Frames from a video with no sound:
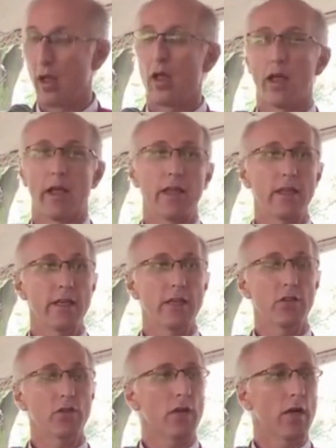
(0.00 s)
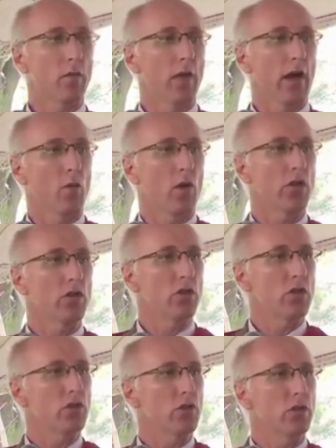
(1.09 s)
In the year to come, I want
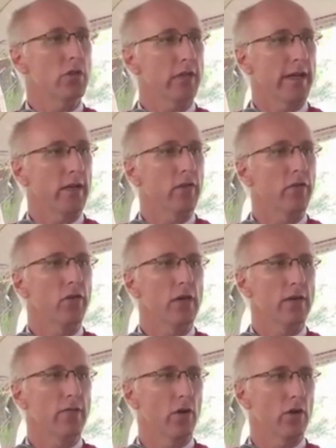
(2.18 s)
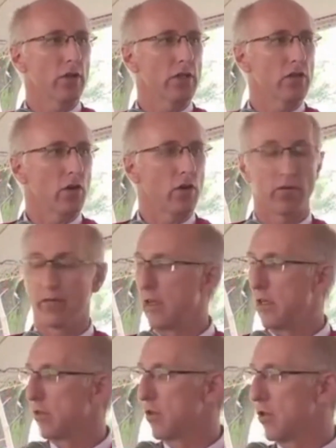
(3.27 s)
you to take full advantage of the
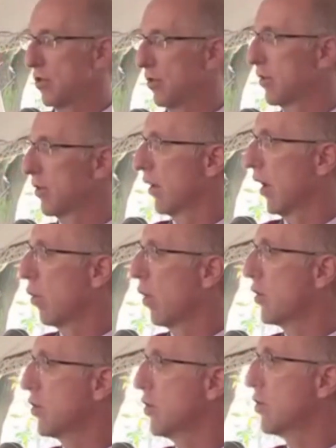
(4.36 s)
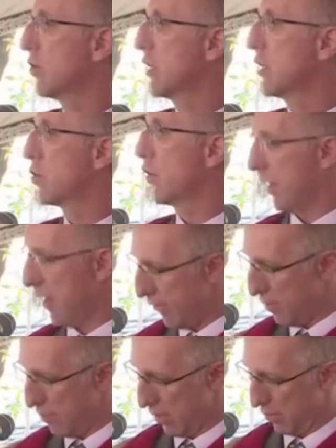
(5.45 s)
Institute. I want you to enjoy every
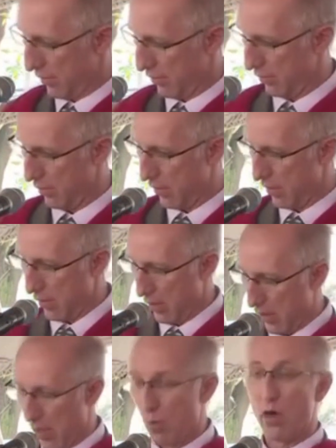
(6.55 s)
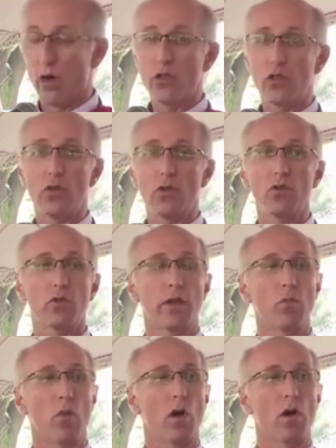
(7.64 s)
moment. I want you to
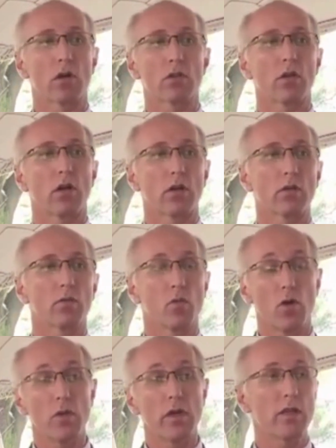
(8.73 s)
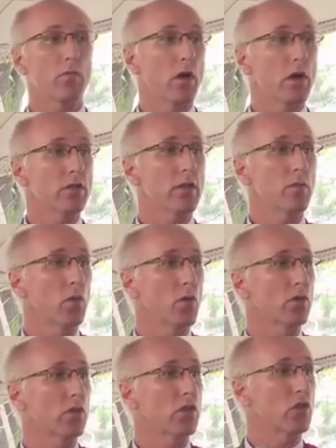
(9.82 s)
embark on probably the most
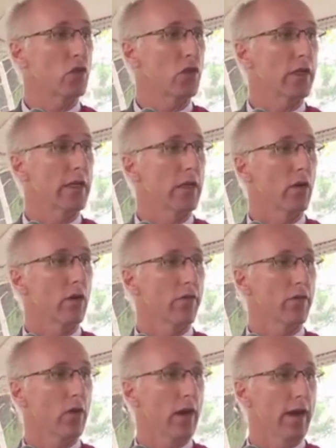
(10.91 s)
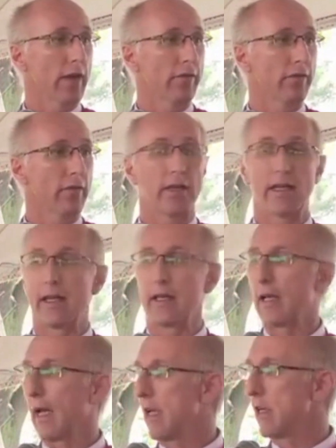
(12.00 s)
important journey of your life,
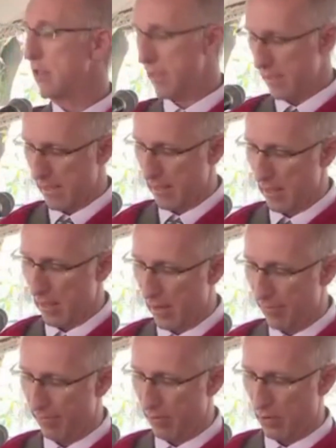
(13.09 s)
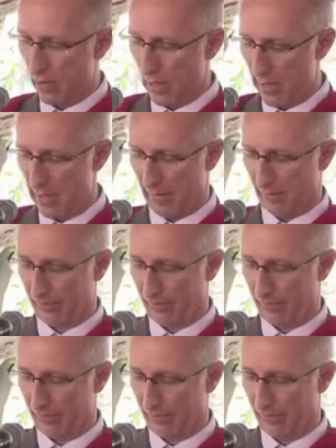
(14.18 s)
engaging in lifelong learning.